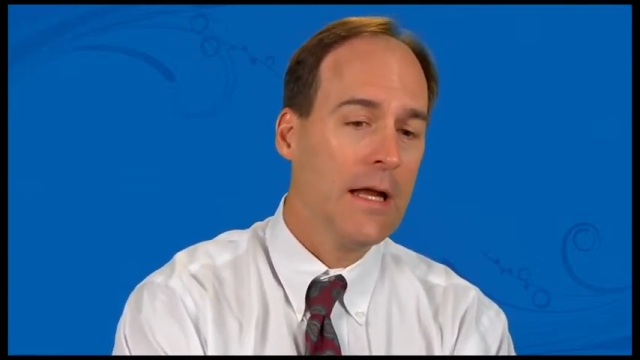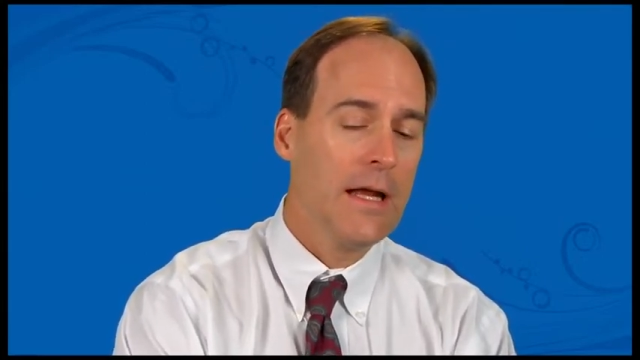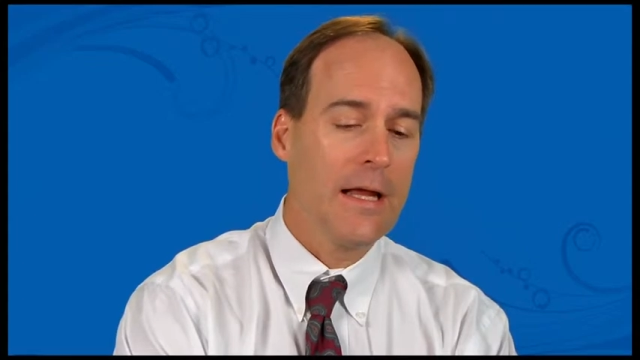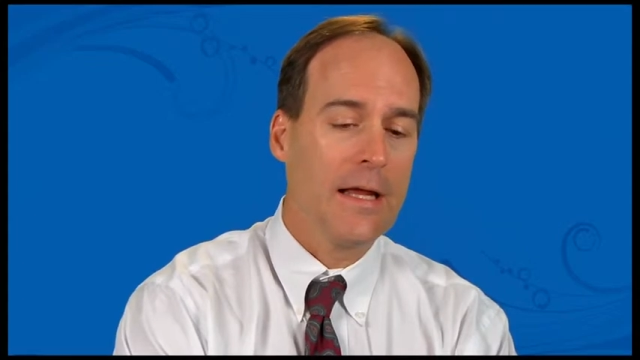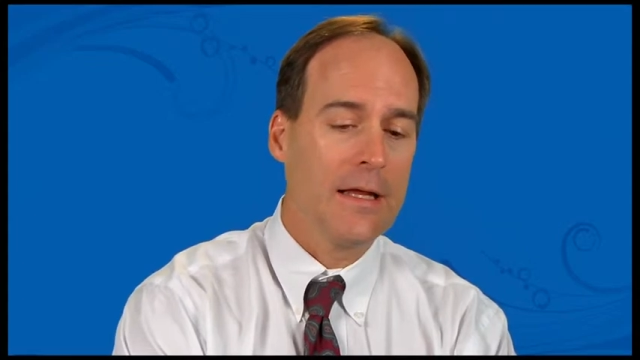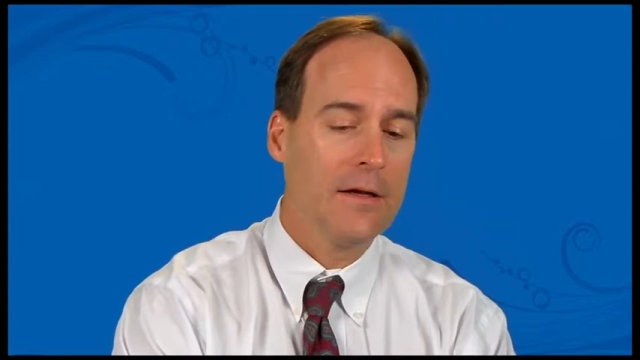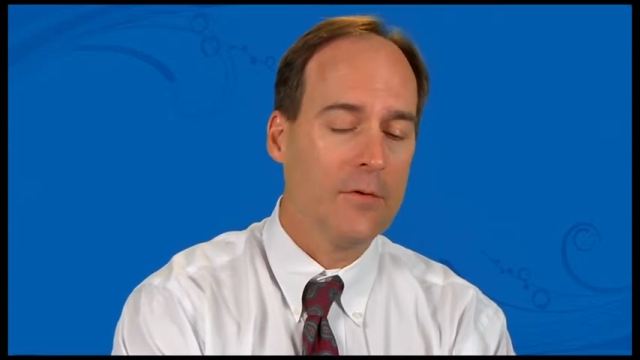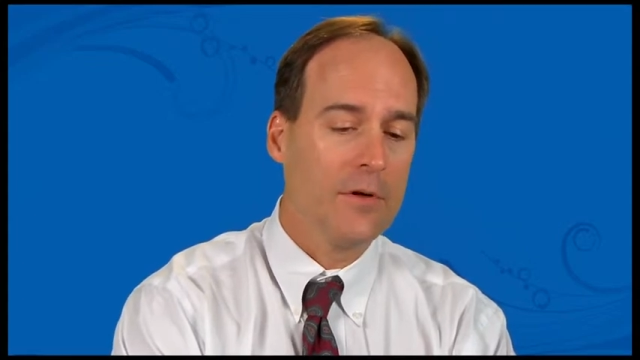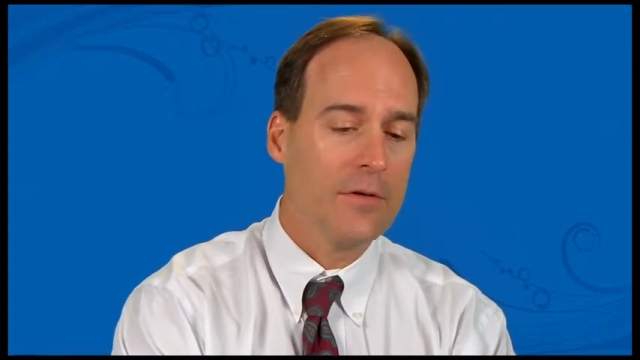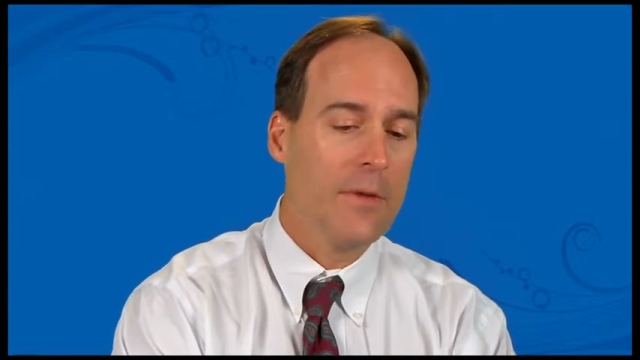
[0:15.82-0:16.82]
and
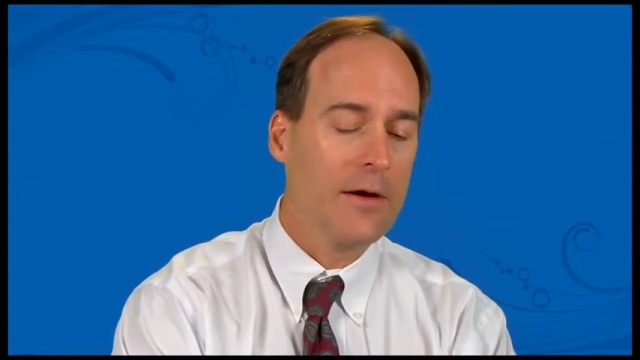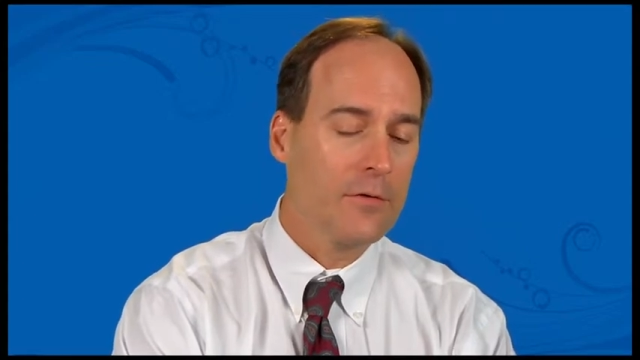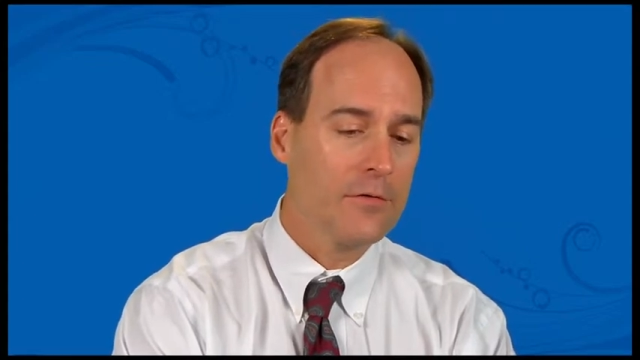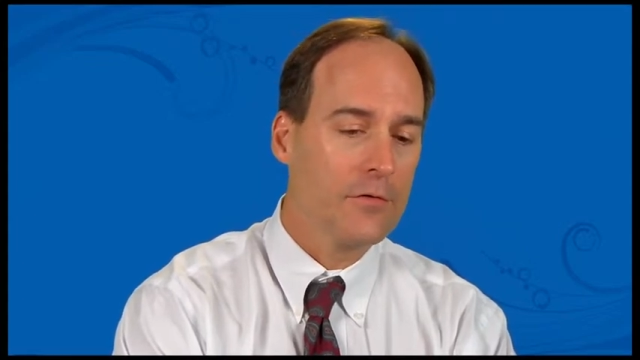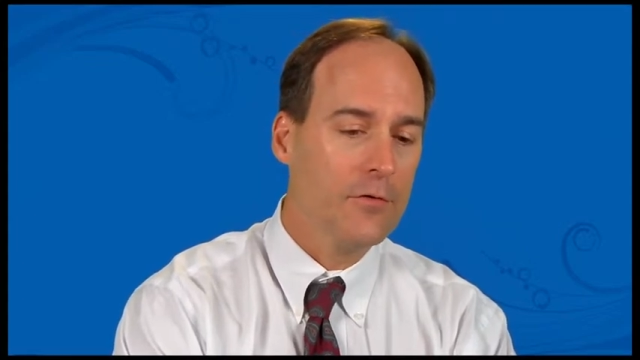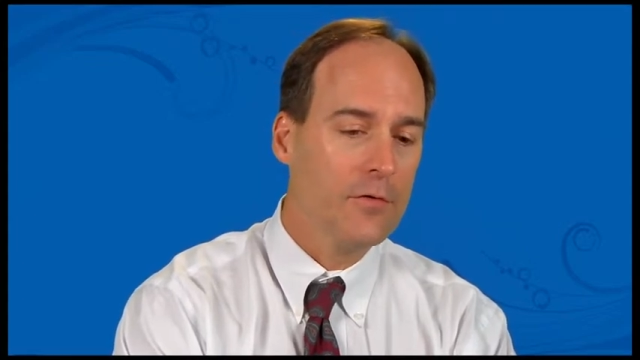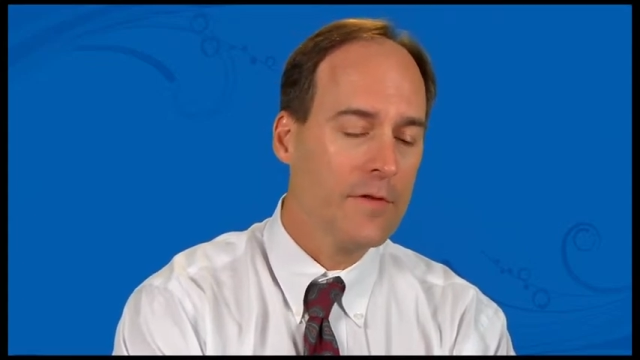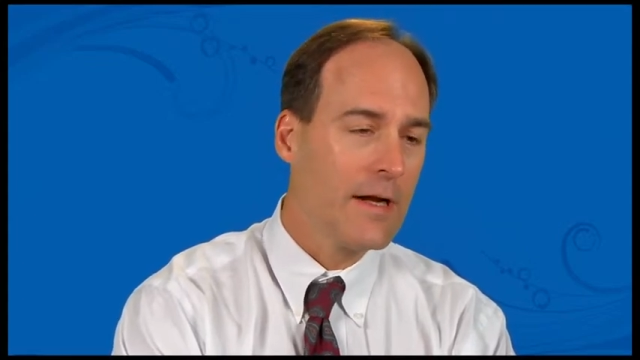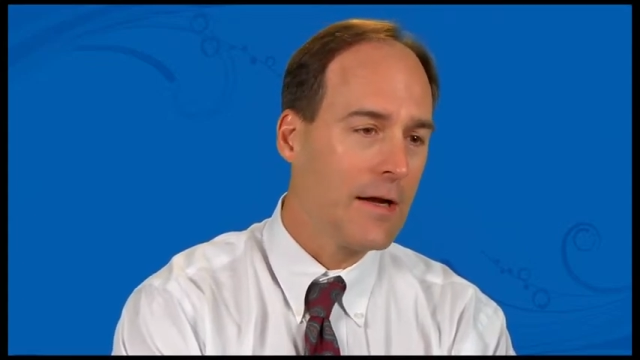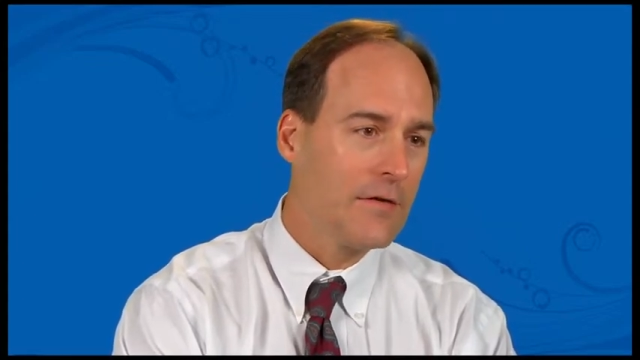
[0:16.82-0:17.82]
went to medical school,
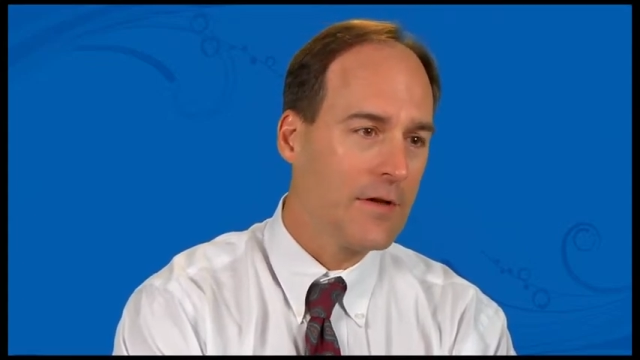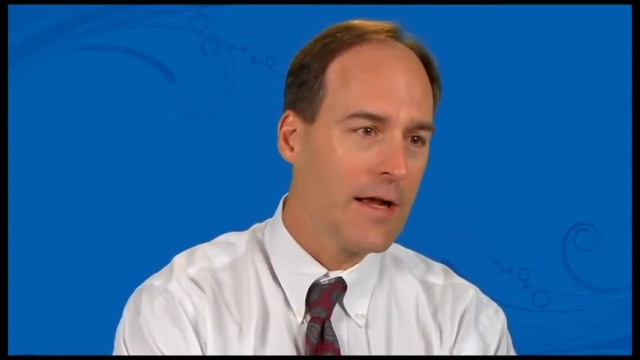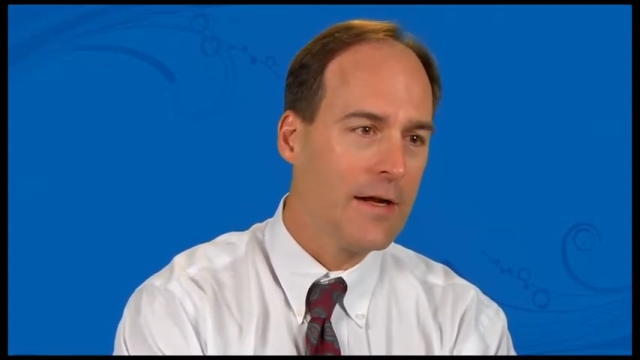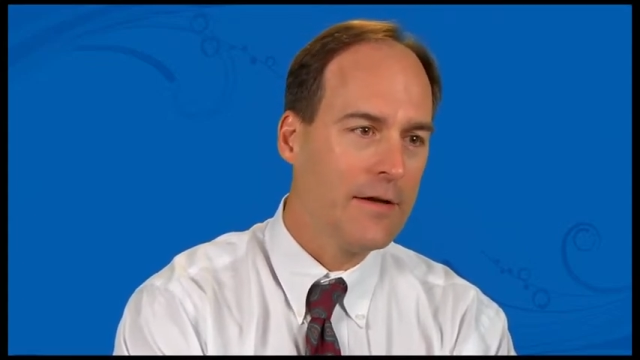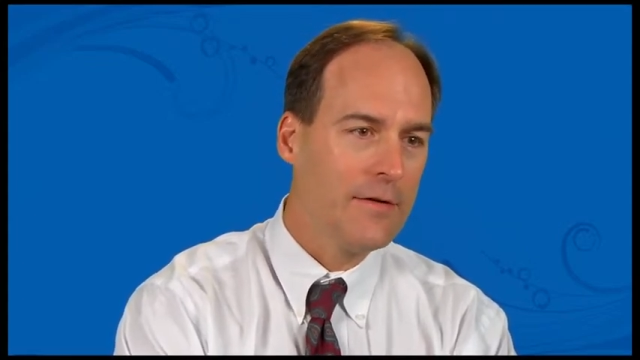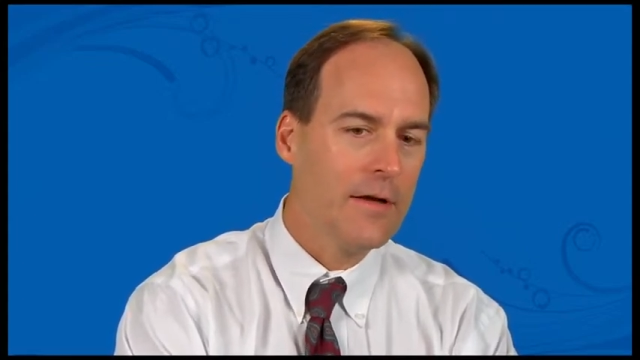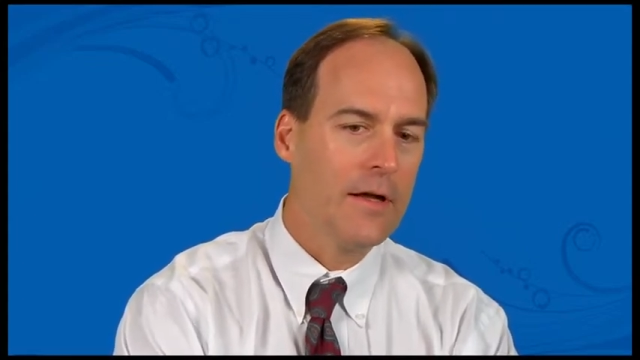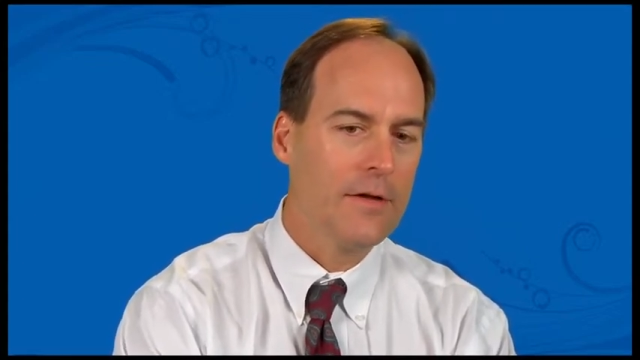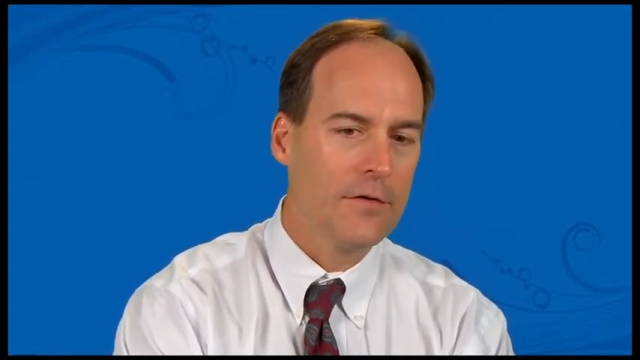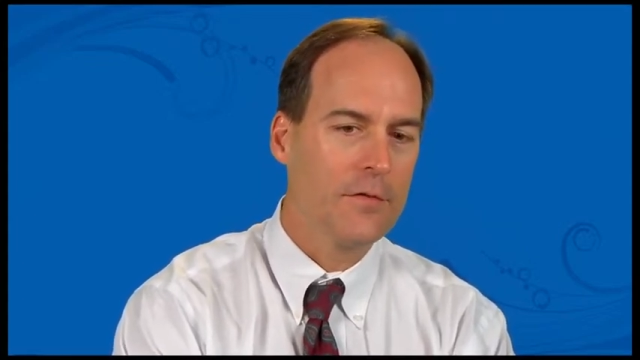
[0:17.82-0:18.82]
and then I decided
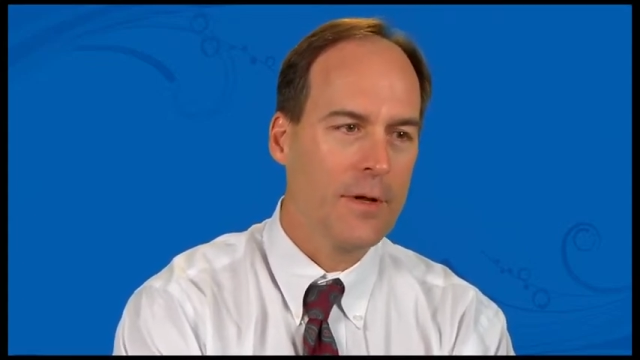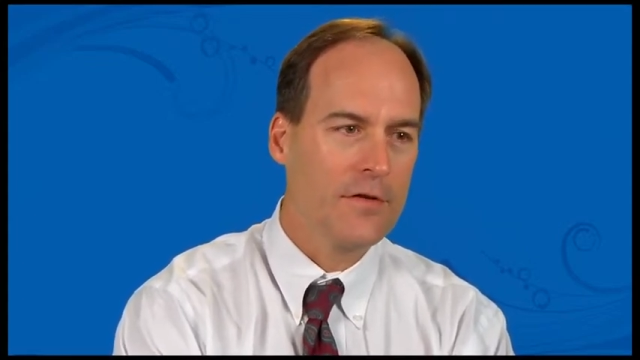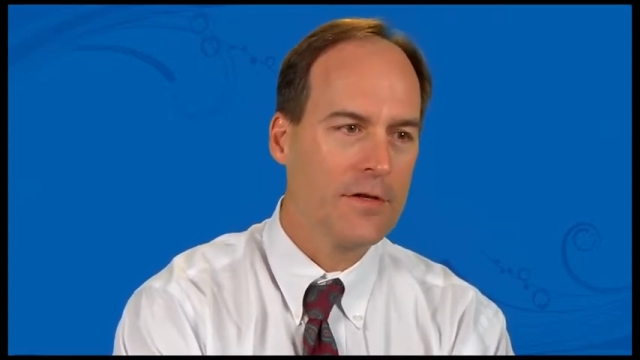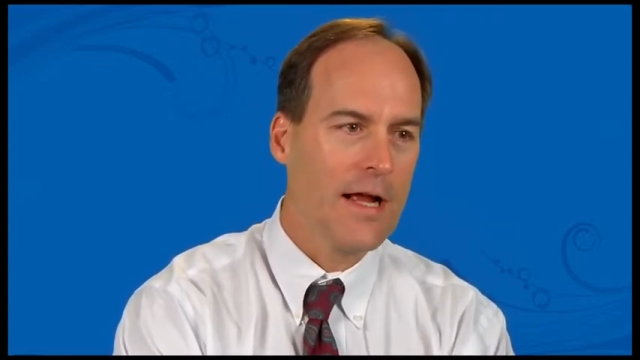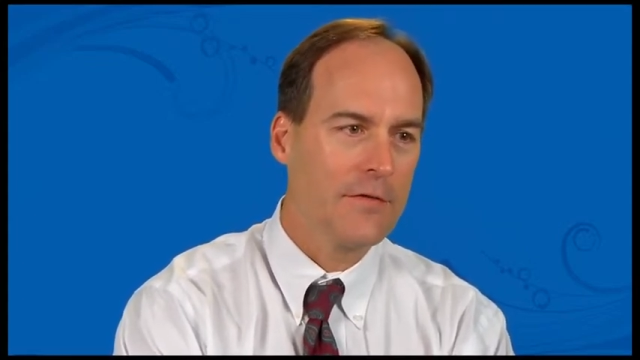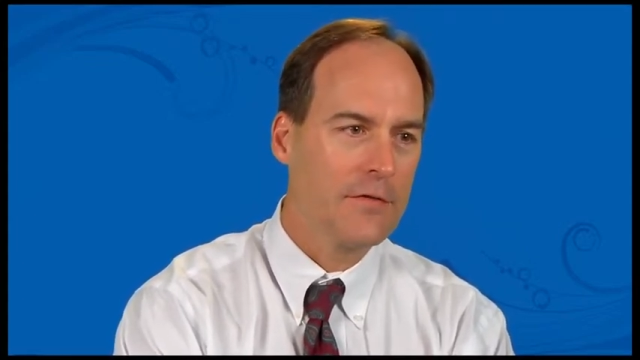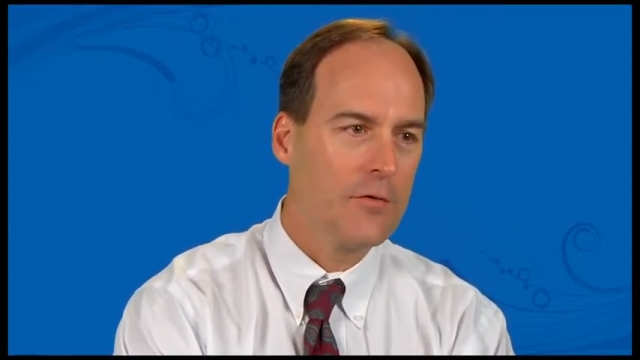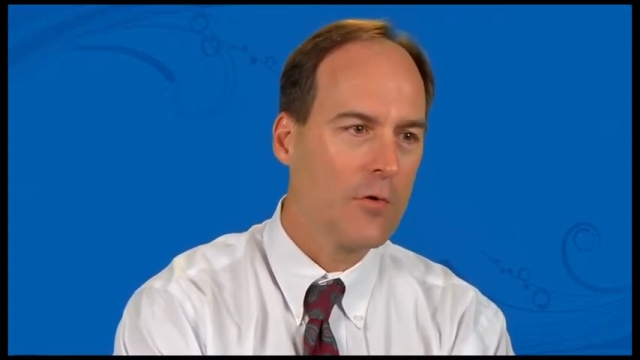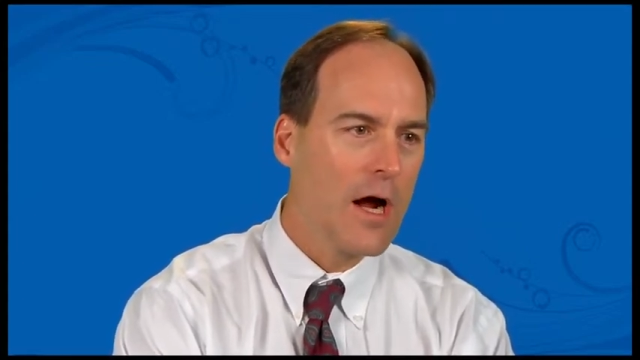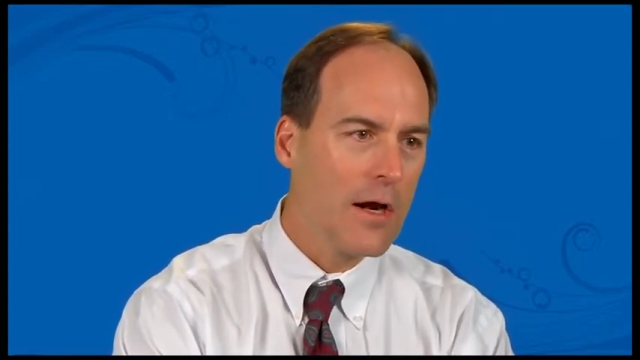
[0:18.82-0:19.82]
to specialize in
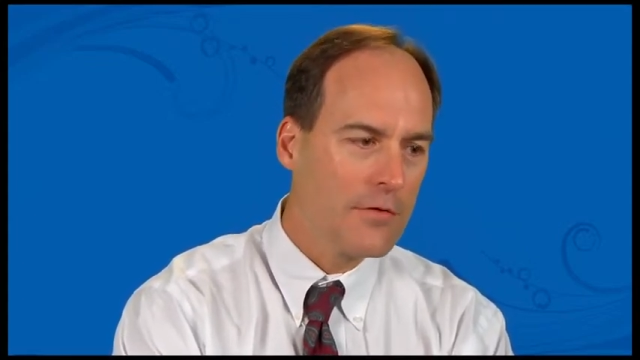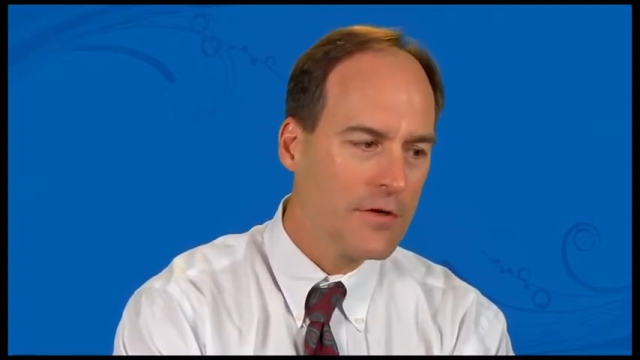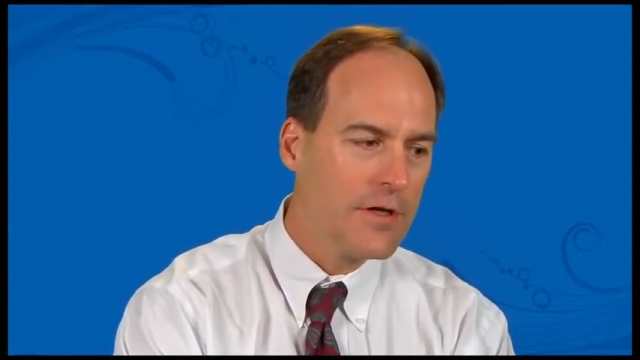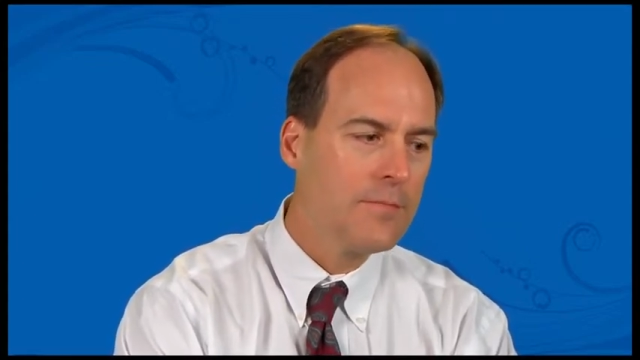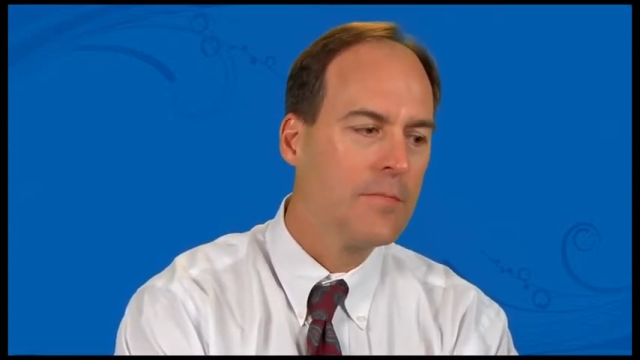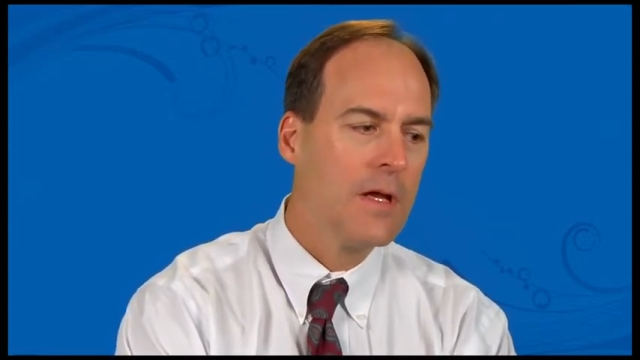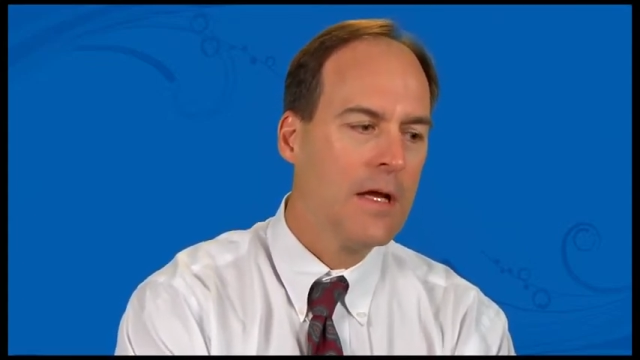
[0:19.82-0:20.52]
urology